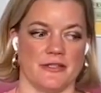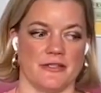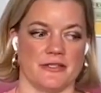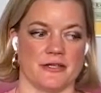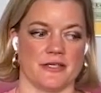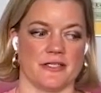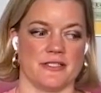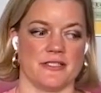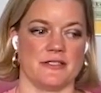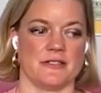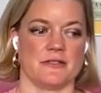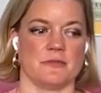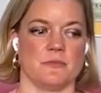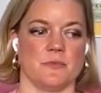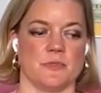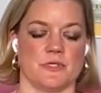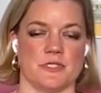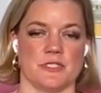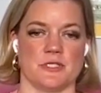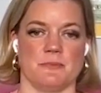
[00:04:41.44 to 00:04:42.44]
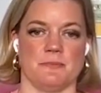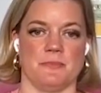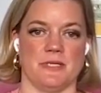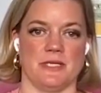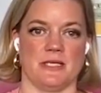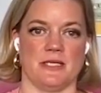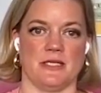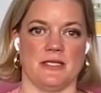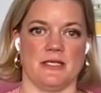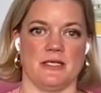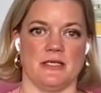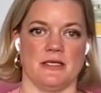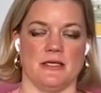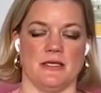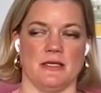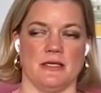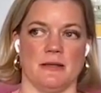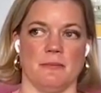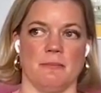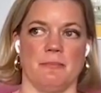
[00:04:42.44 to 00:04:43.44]
that I didn't want to be
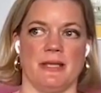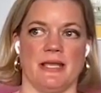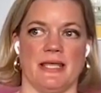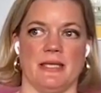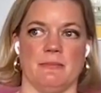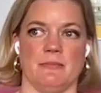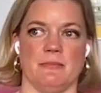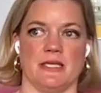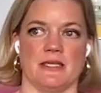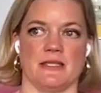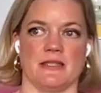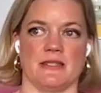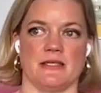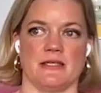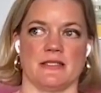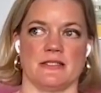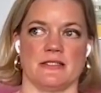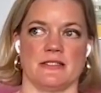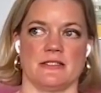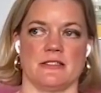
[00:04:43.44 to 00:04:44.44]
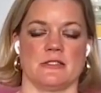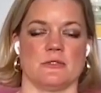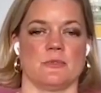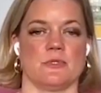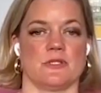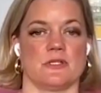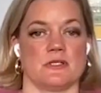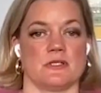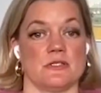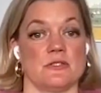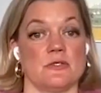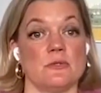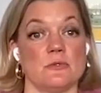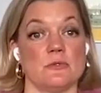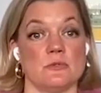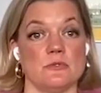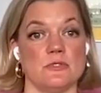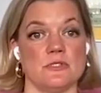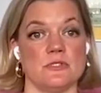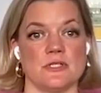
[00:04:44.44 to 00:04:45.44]
blaming things to do with an
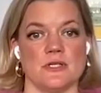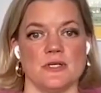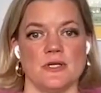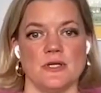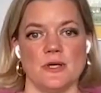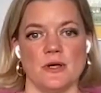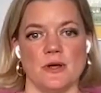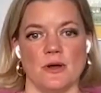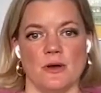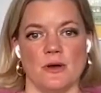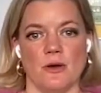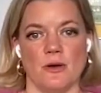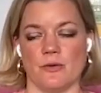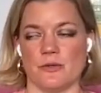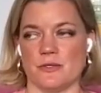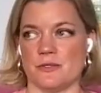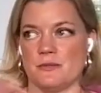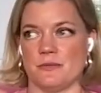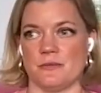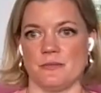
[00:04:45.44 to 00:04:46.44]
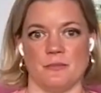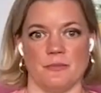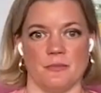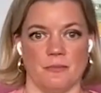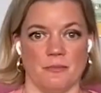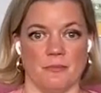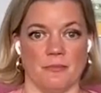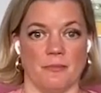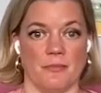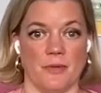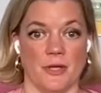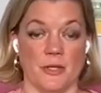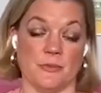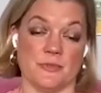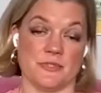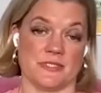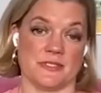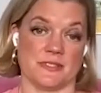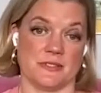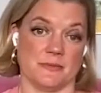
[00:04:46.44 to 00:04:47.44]
assault on who
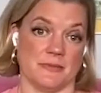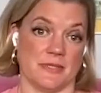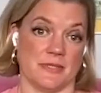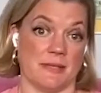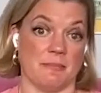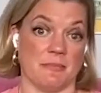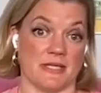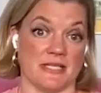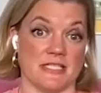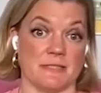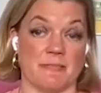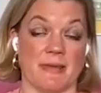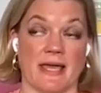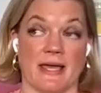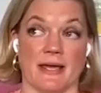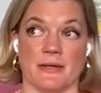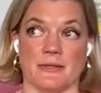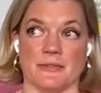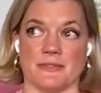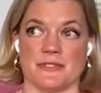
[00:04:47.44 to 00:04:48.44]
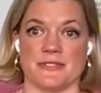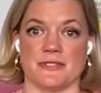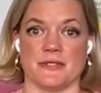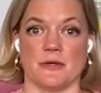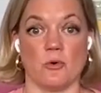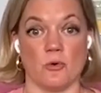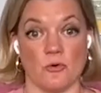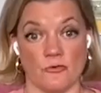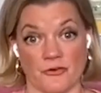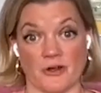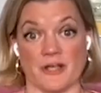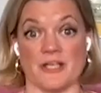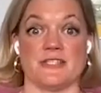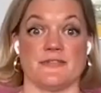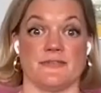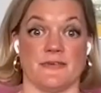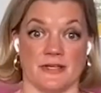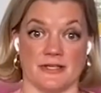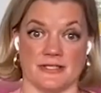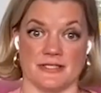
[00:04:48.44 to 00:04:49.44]
was then my spouse, yeah, or
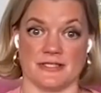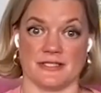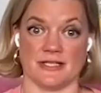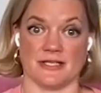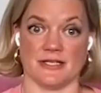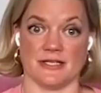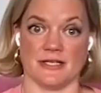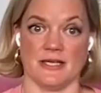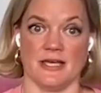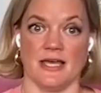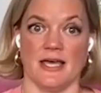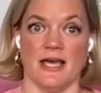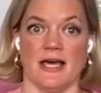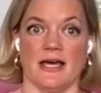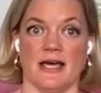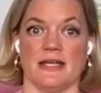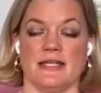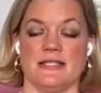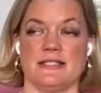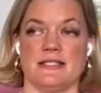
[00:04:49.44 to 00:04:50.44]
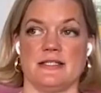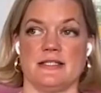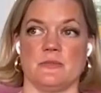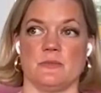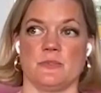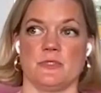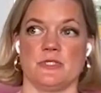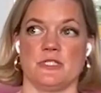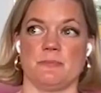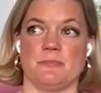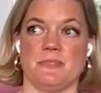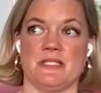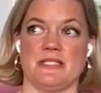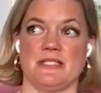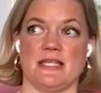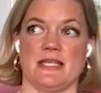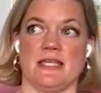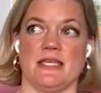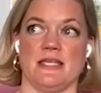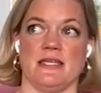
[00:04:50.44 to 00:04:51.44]
vice versa. Yeah. And I didn't want to be
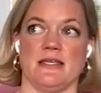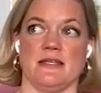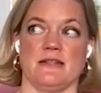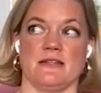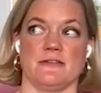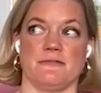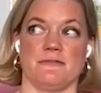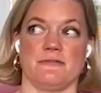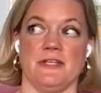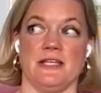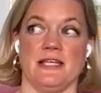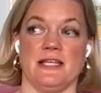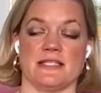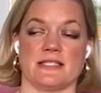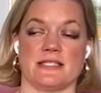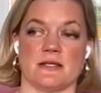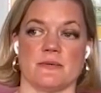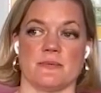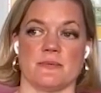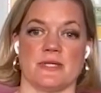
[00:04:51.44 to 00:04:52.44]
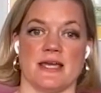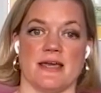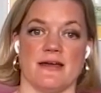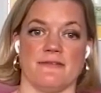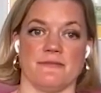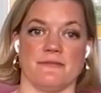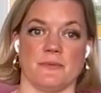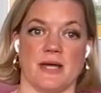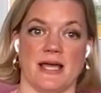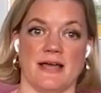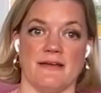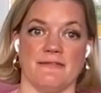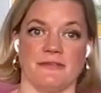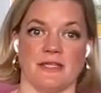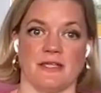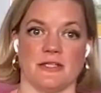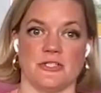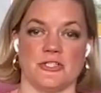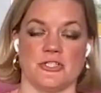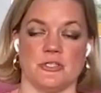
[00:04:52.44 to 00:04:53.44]
saying that feelings I would have were
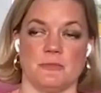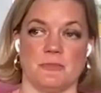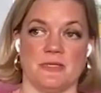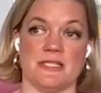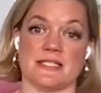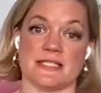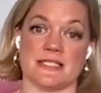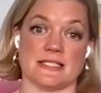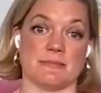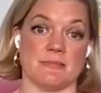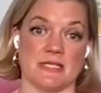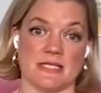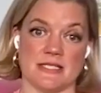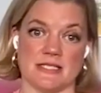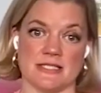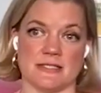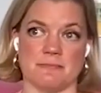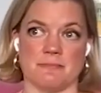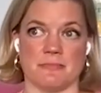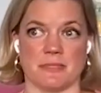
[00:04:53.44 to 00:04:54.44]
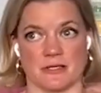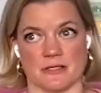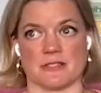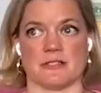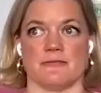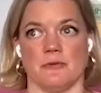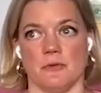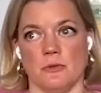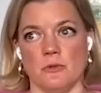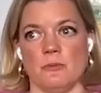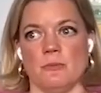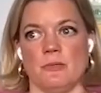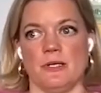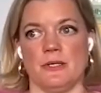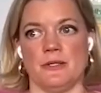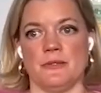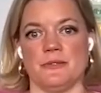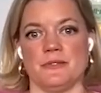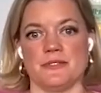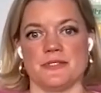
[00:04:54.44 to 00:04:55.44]
having should be dismissed because of
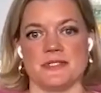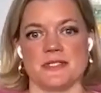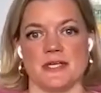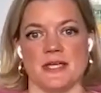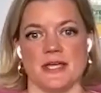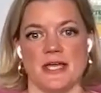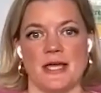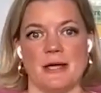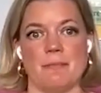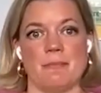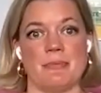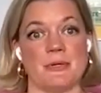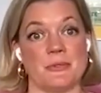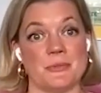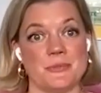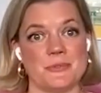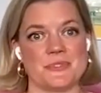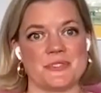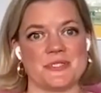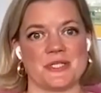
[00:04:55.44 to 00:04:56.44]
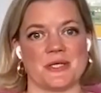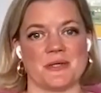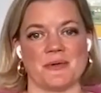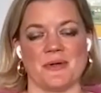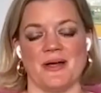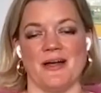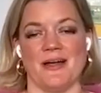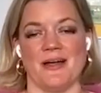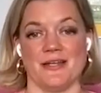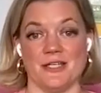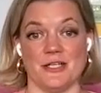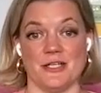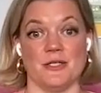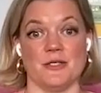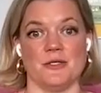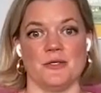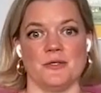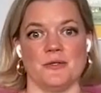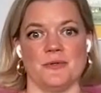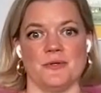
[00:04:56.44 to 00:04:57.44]
hormones. But also, I
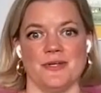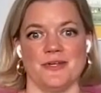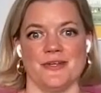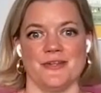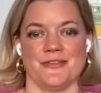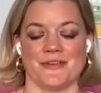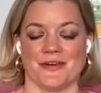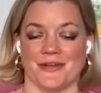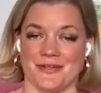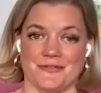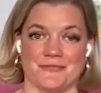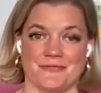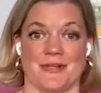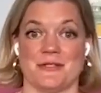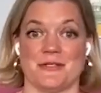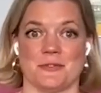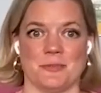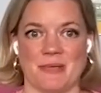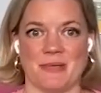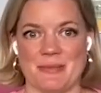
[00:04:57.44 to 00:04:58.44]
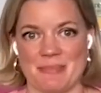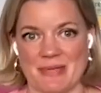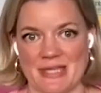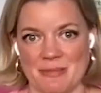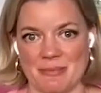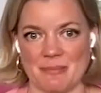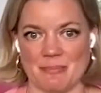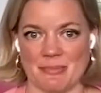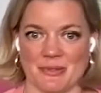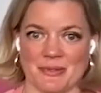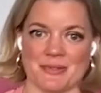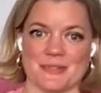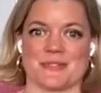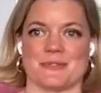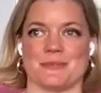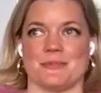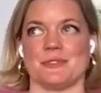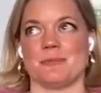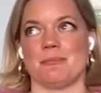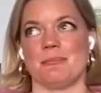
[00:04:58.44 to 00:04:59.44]
knew that I'd read all my baby books
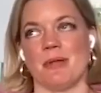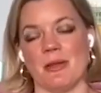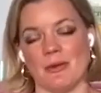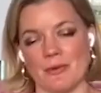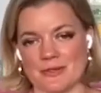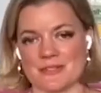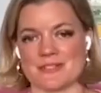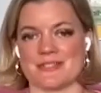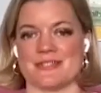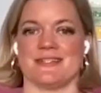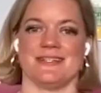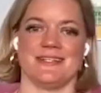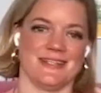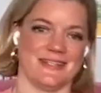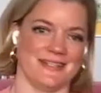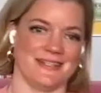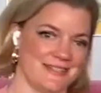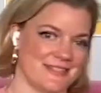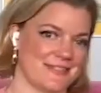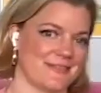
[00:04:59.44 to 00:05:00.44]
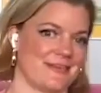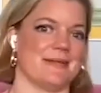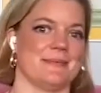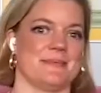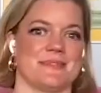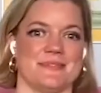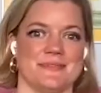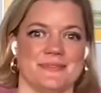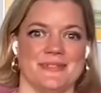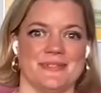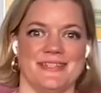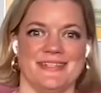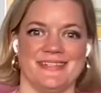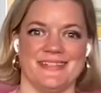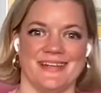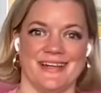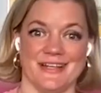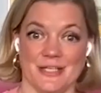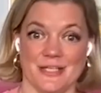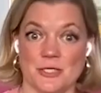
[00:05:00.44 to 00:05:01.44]
and all the blogs and the Instagrams and all, and
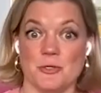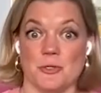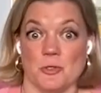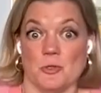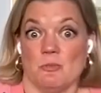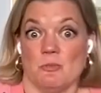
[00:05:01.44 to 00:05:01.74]
I knew